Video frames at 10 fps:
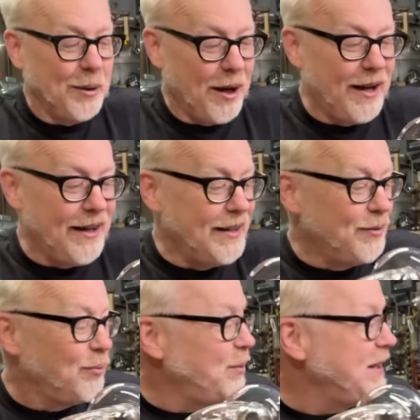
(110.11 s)
uh,
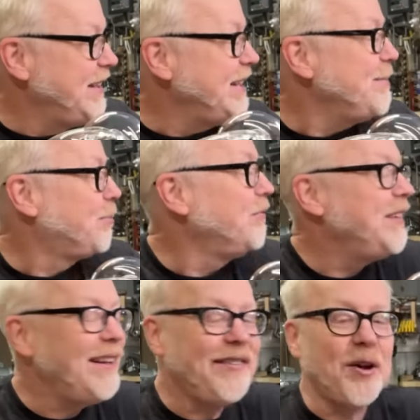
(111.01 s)
with the
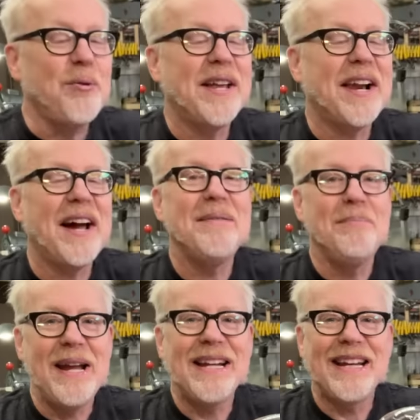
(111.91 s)
proviso that I
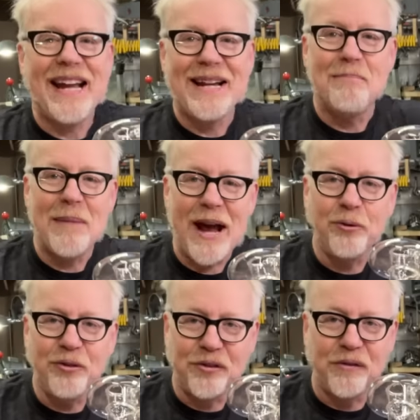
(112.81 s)
make a
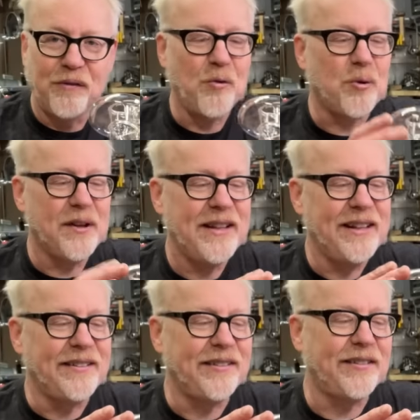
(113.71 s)
mount for
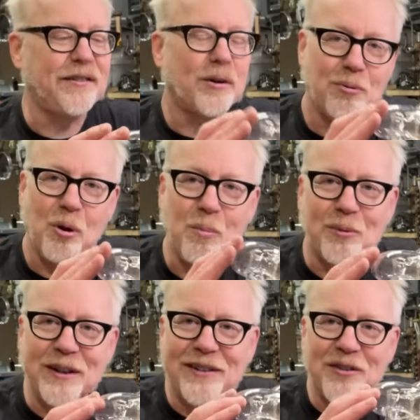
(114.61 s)
this
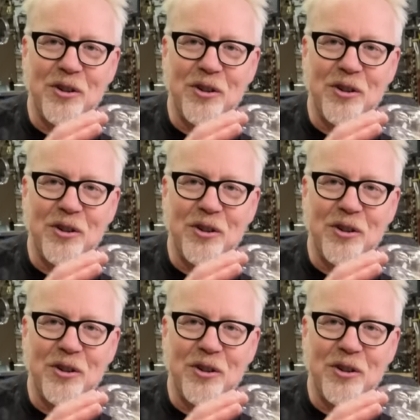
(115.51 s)
appropriate